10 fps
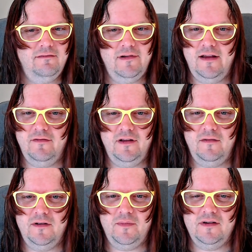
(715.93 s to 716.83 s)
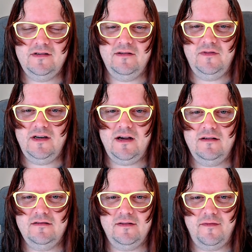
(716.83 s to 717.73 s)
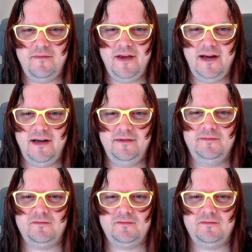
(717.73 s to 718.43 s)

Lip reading: Even though I'm not posting videos, I'm there.